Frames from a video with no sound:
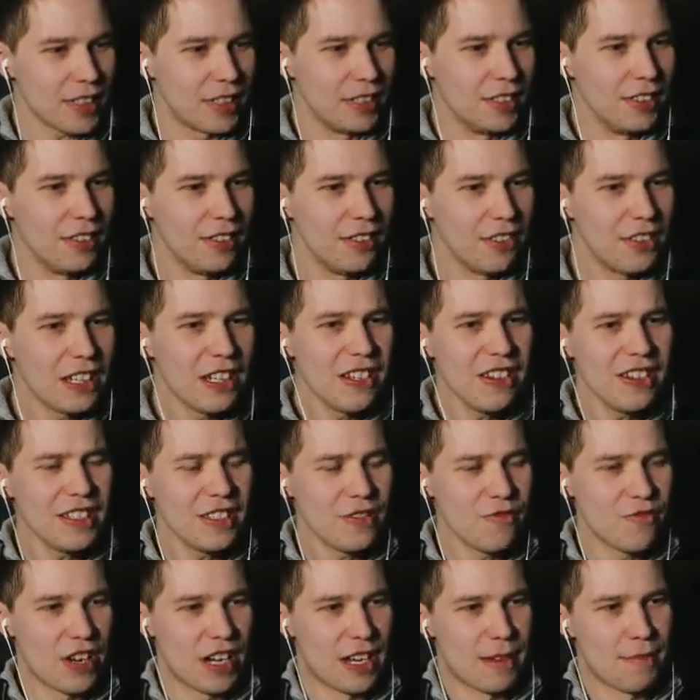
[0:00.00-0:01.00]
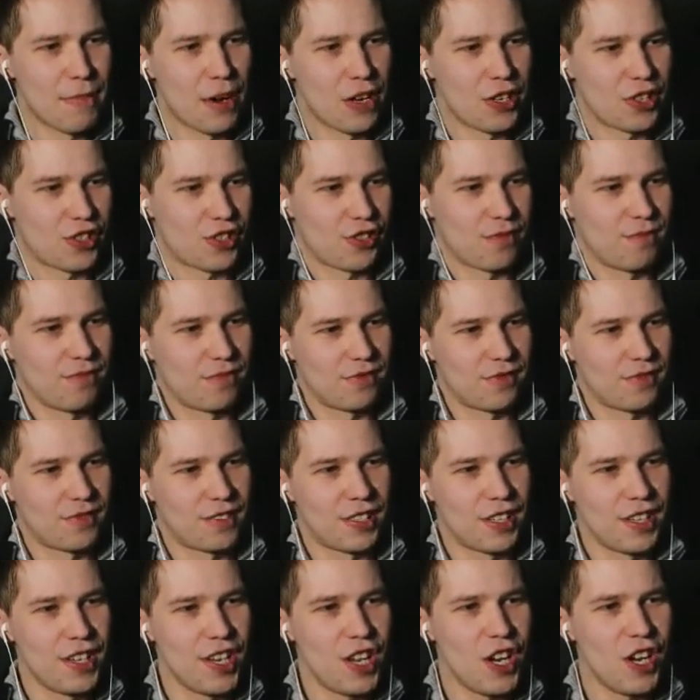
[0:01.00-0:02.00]
there isn't really much to
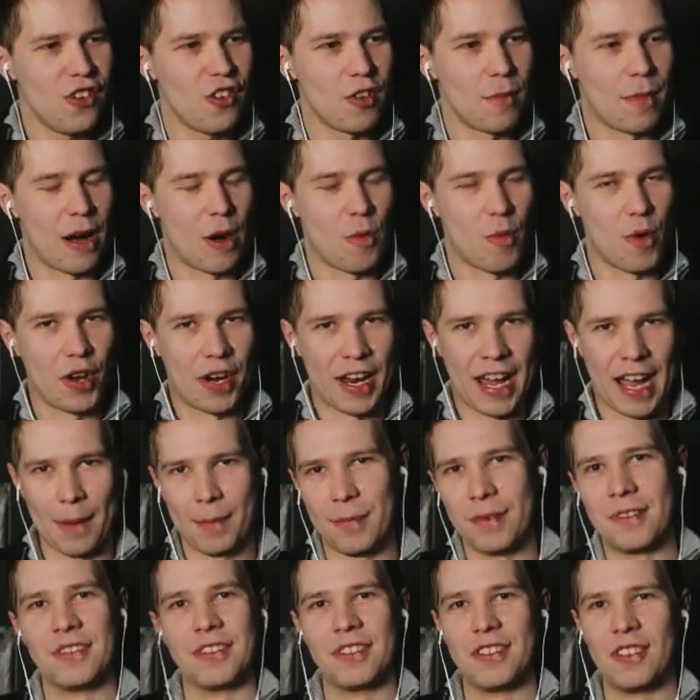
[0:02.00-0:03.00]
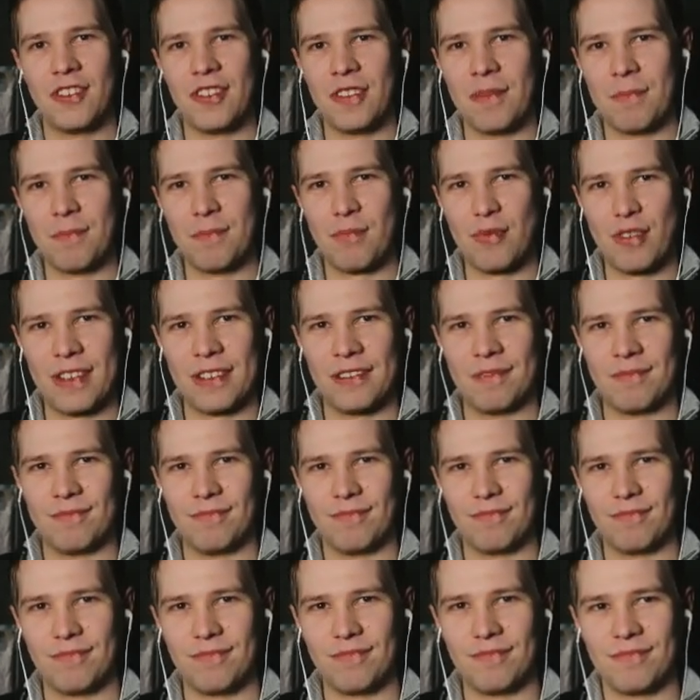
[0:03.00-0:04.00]
know about what happened during Britain,
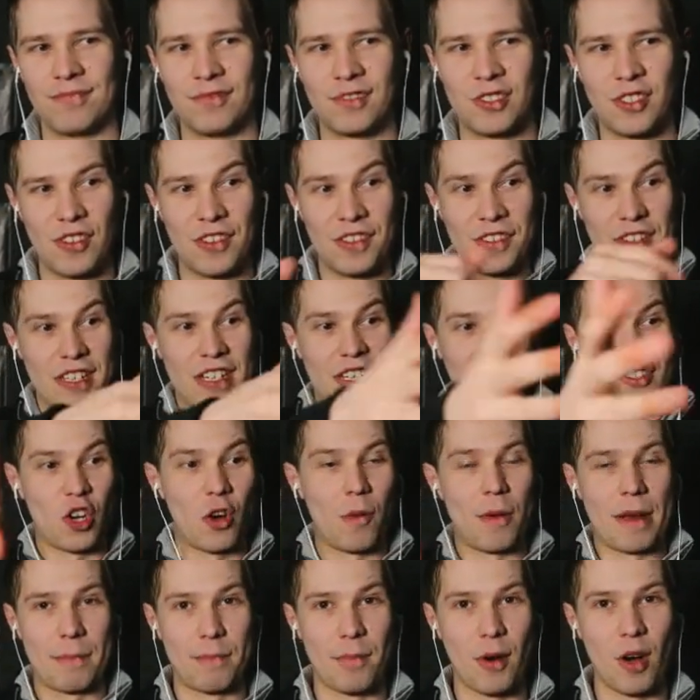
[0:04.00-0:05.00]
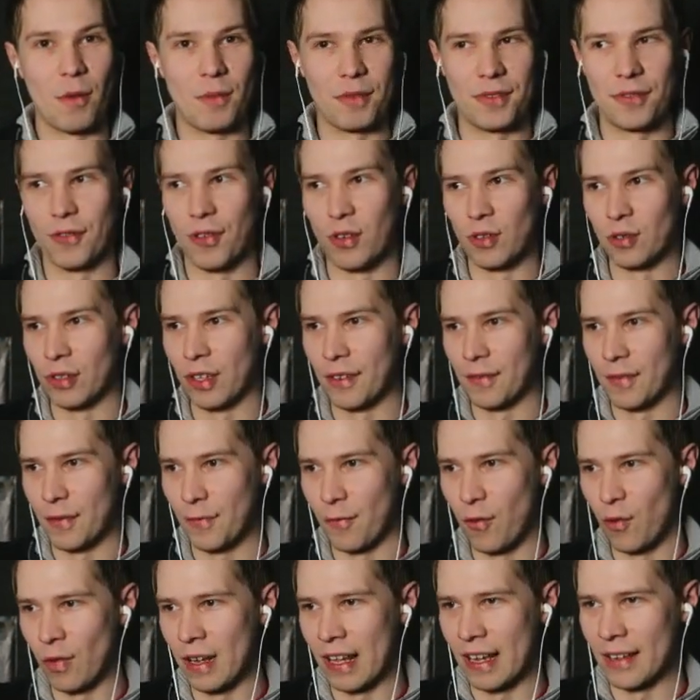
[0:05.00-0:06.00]
during the atomic bombs fall of the
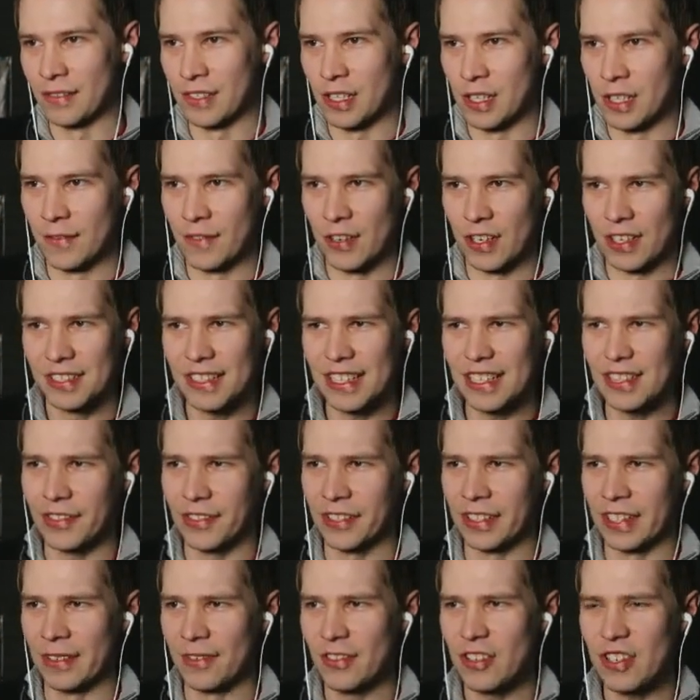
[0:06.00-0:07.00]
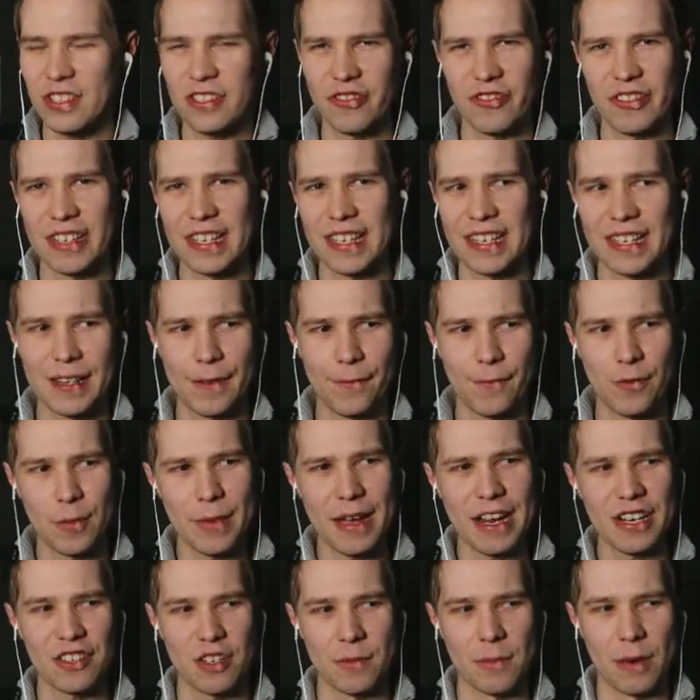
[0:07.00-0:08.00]
Fallout universe, is there? There isn't really any
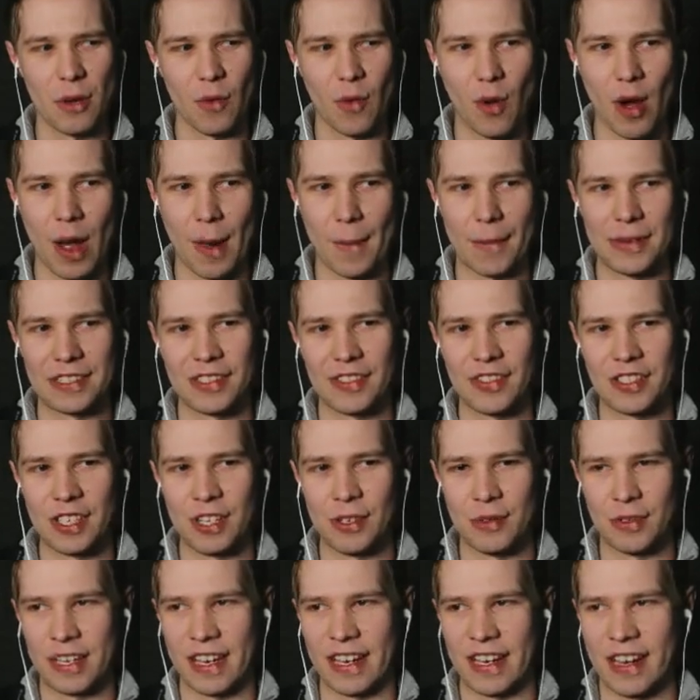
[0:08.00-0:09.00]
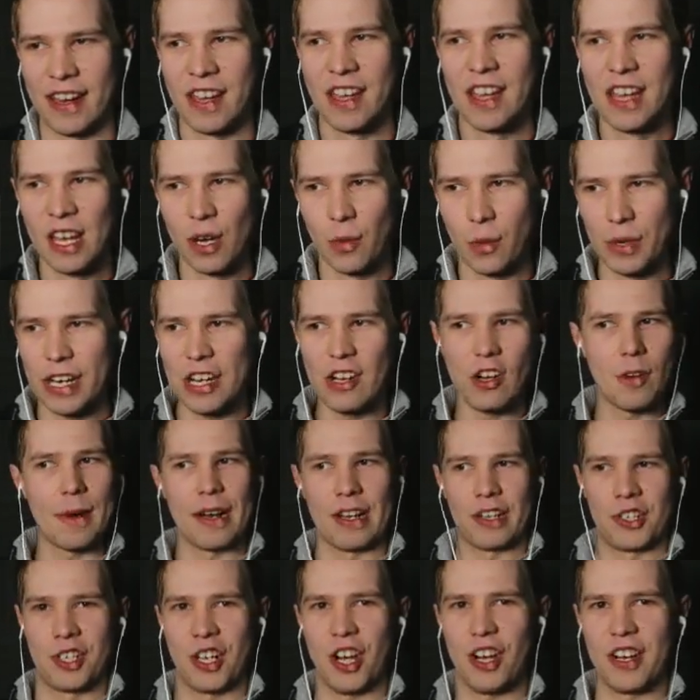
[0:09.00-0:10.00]
information about what happened to the UK. We know
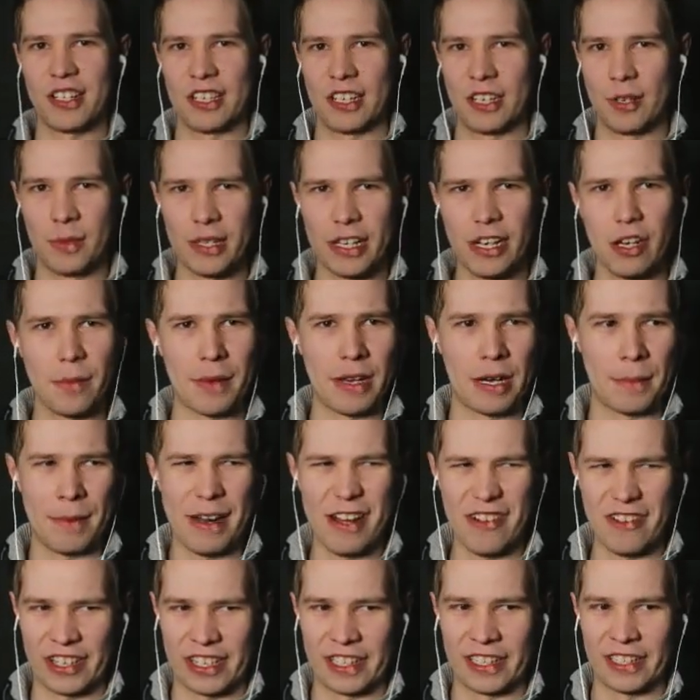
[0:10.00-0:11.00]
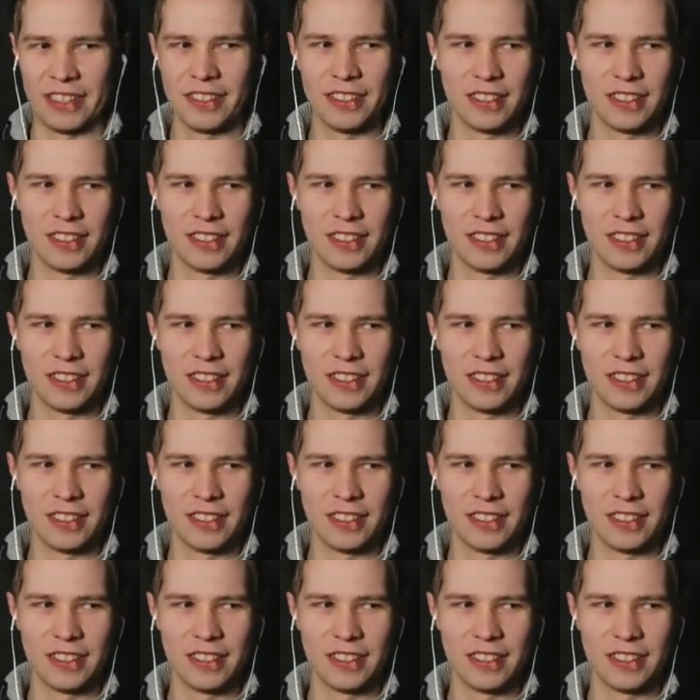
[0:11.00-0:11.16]
about China, we know about America.